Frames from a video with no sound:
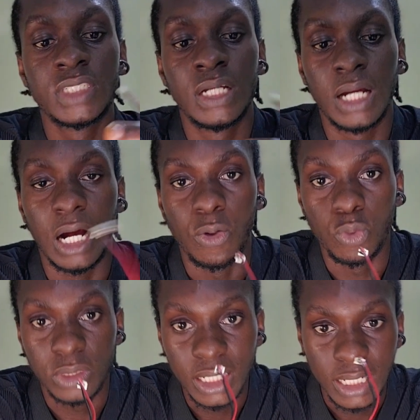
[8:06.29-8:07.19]
And we'll
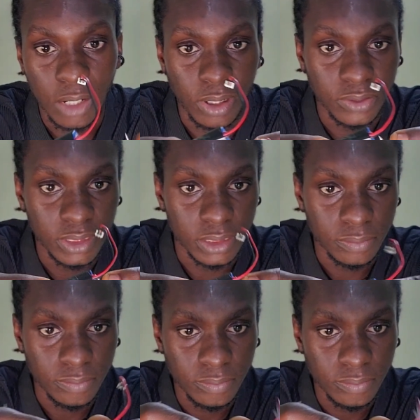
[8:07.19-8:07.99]
take our reading.